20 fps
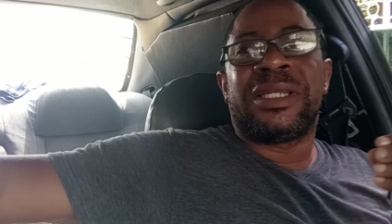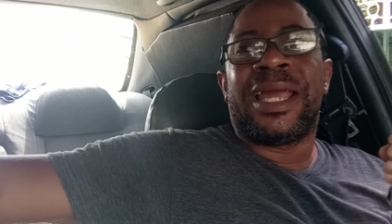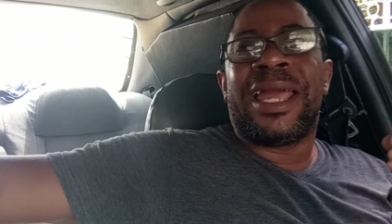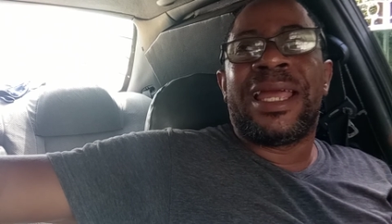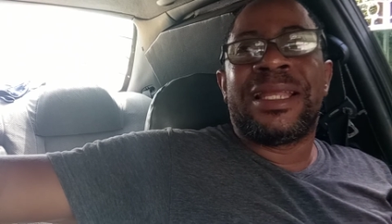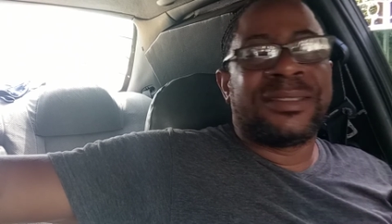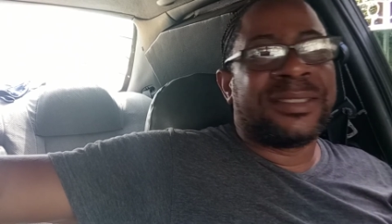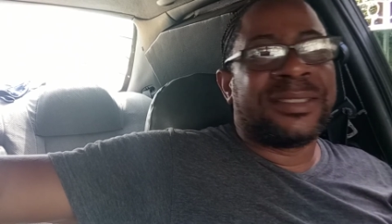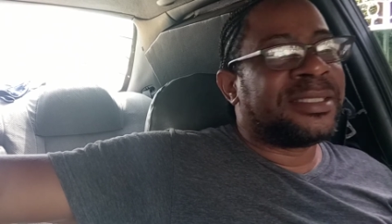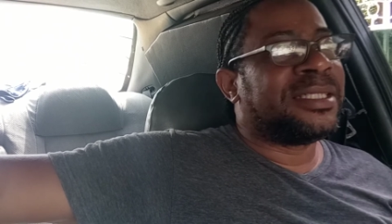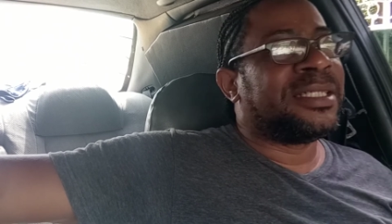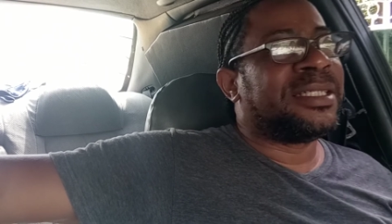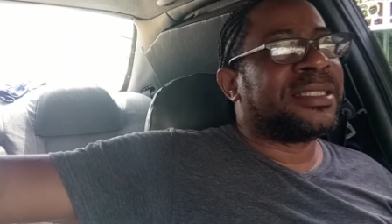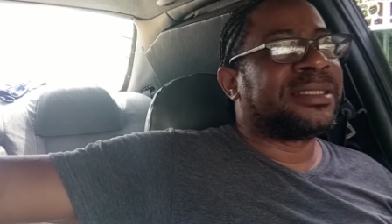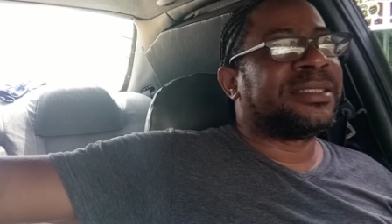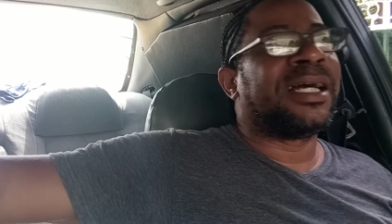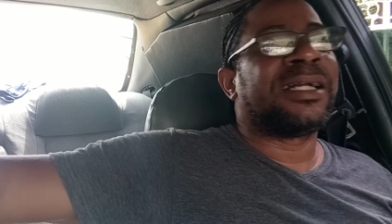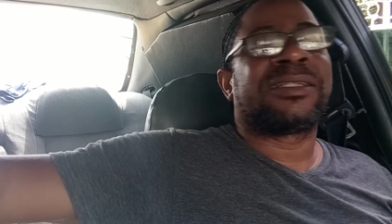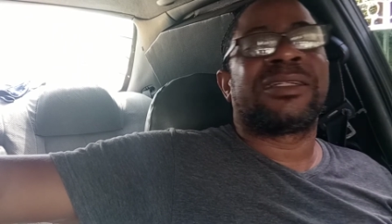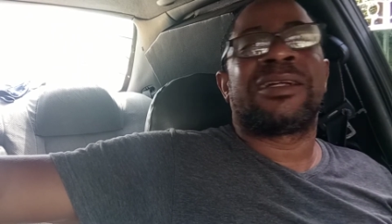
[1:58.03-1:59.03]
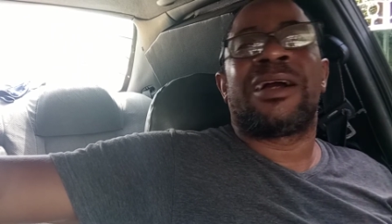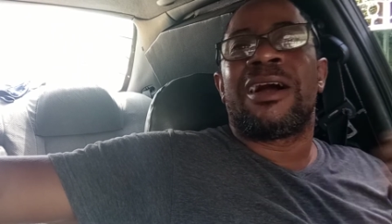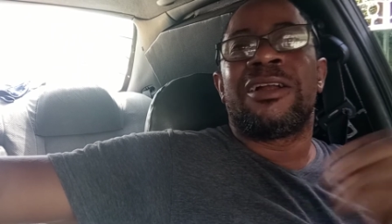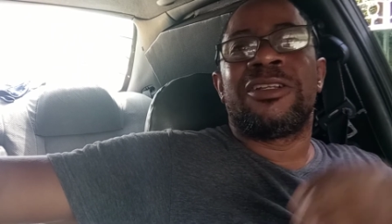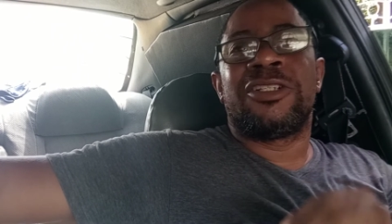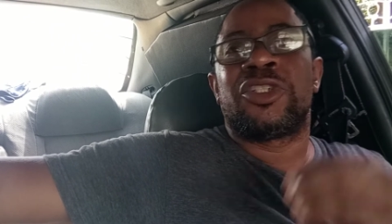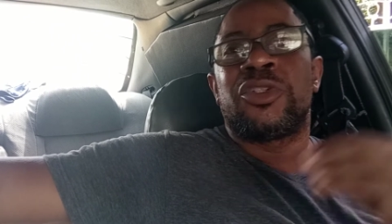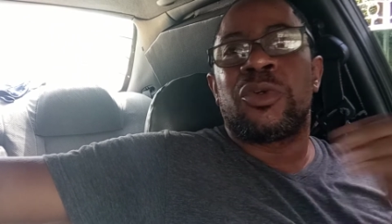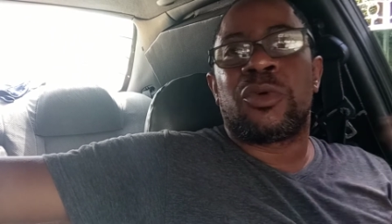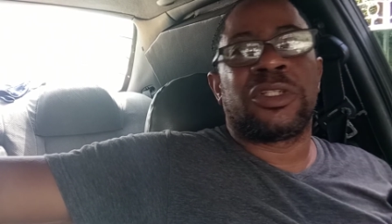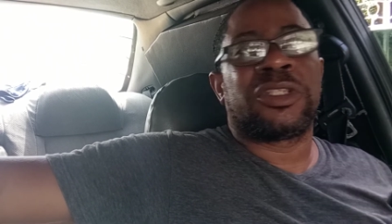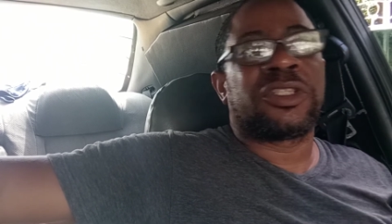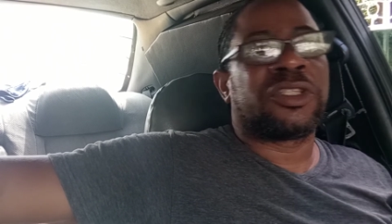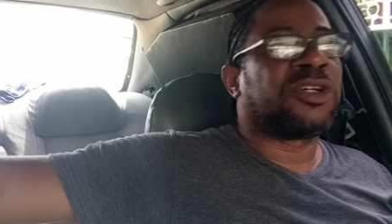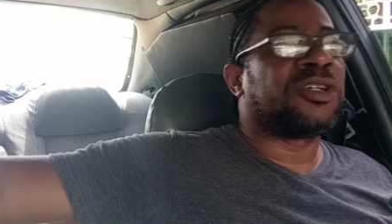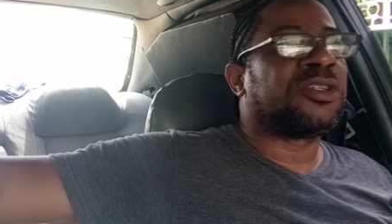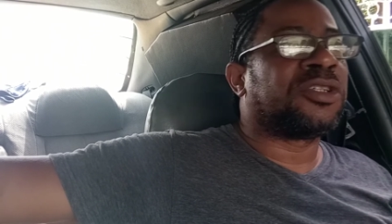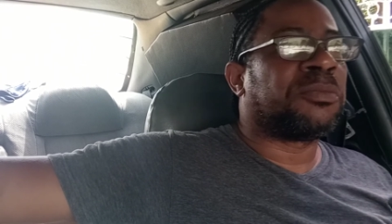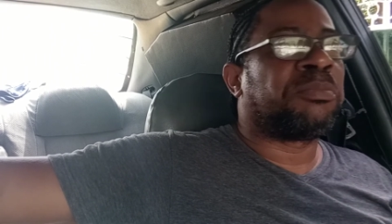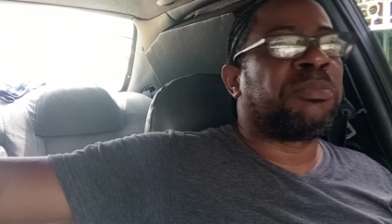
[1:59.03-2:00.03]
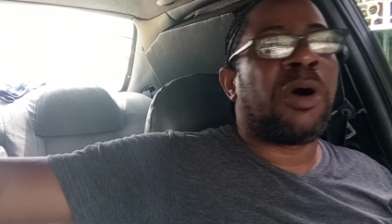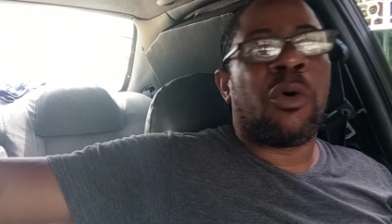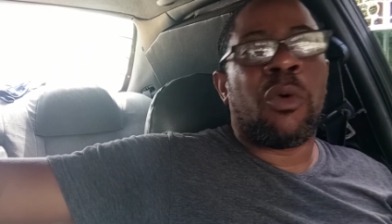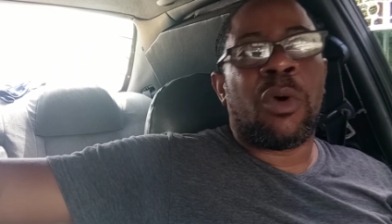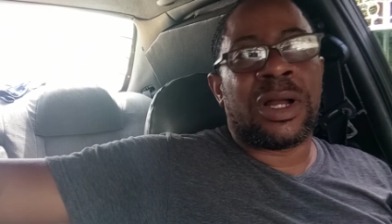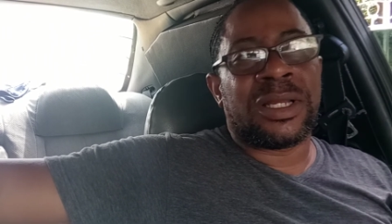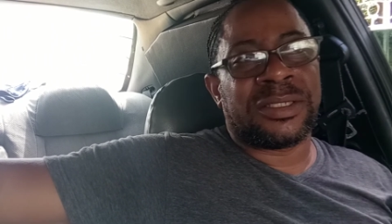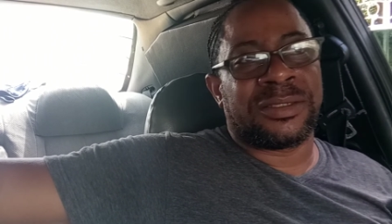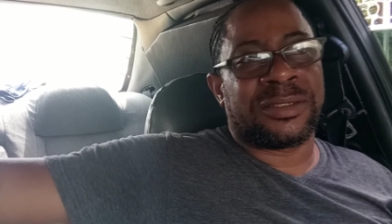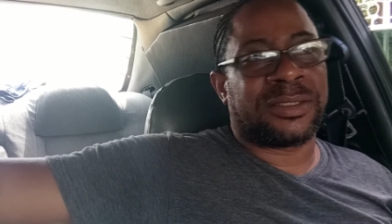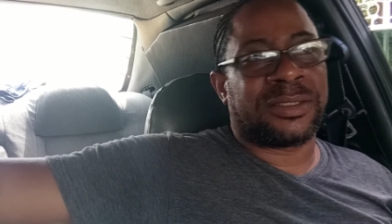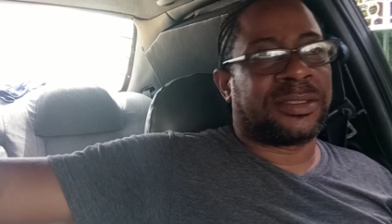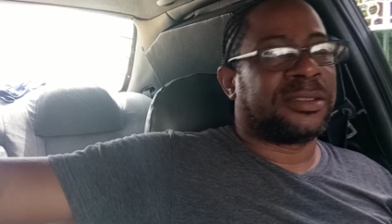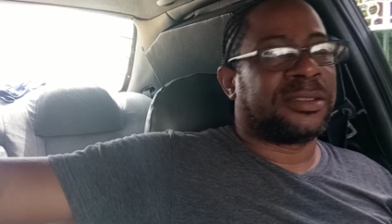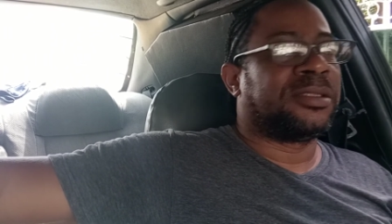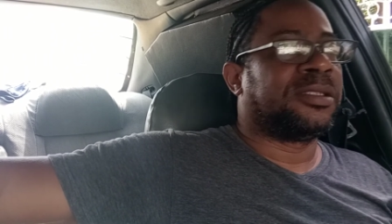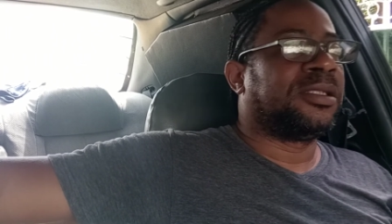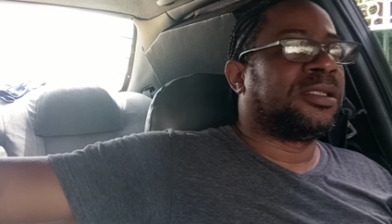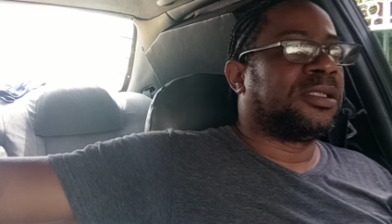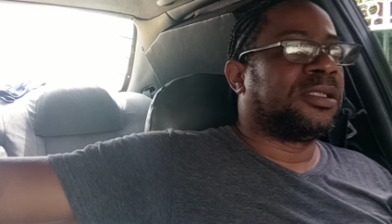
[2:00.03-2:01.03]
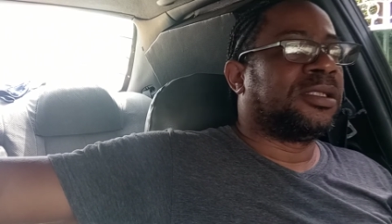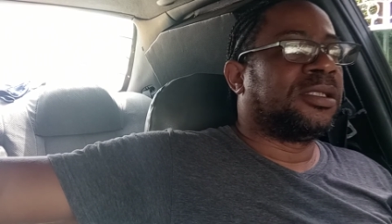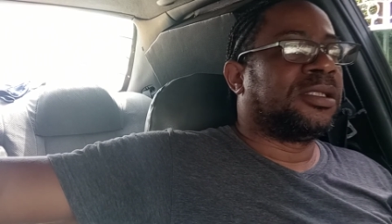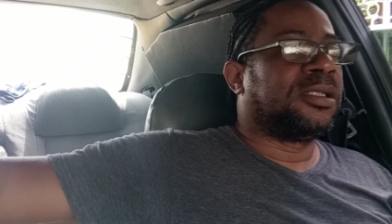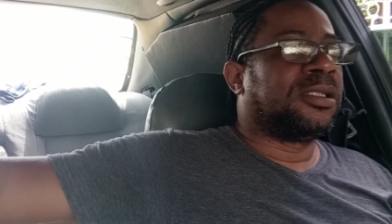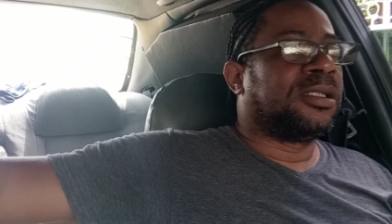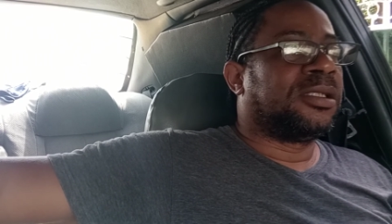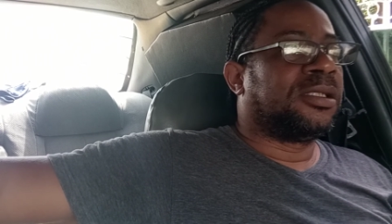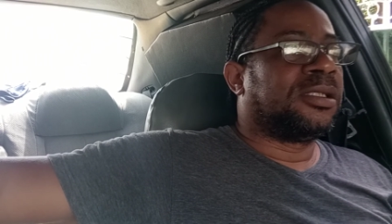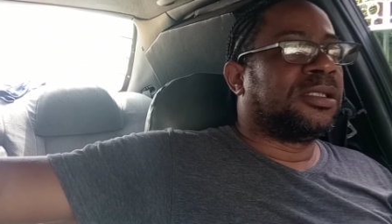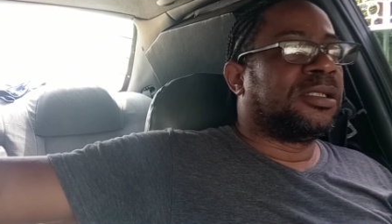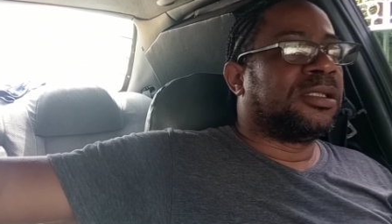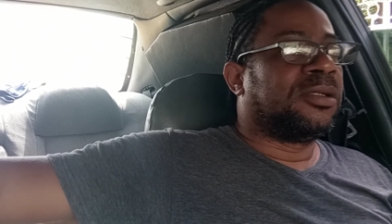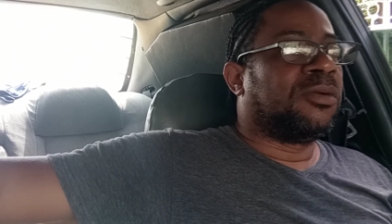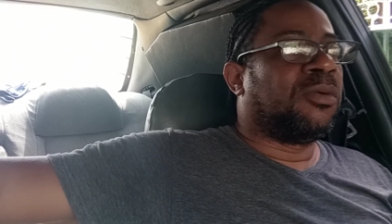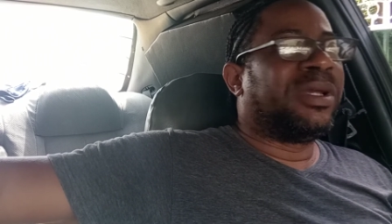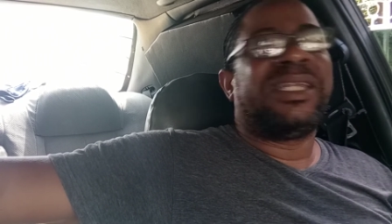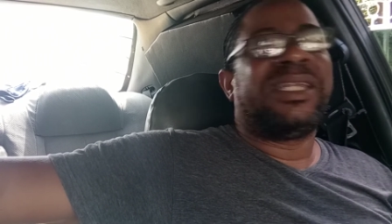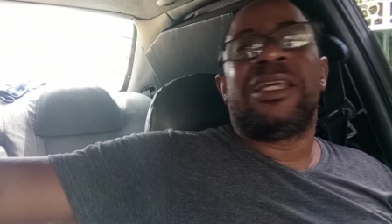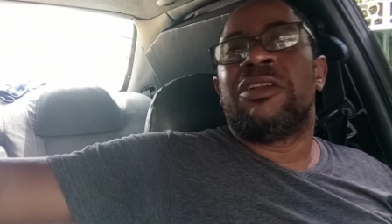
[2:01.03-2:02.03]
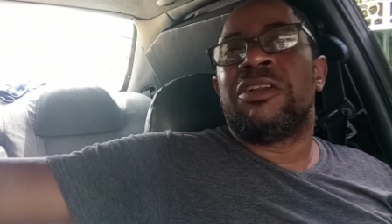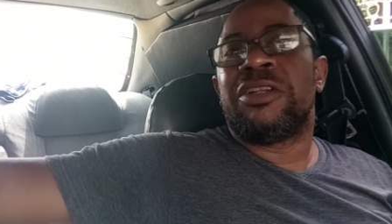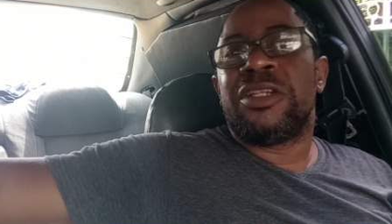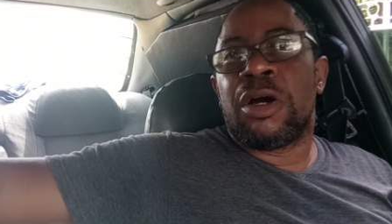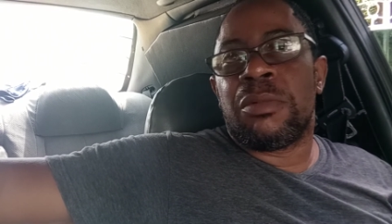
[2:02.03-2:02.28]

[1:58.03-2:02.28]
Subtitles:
entities that control certain powers. We deal with double